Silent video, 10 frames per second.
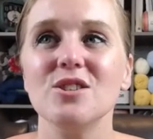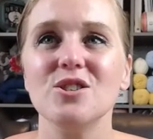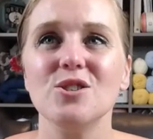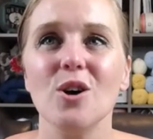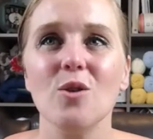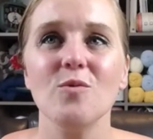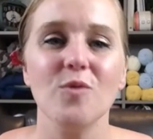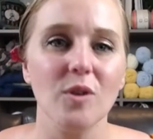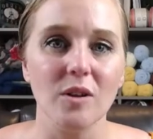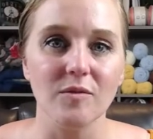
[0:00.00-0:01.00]
so
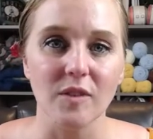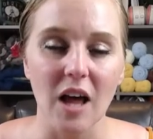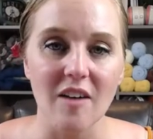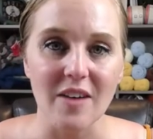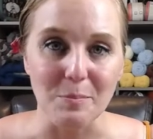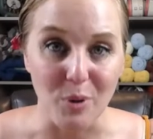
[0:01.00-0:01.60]
full of love and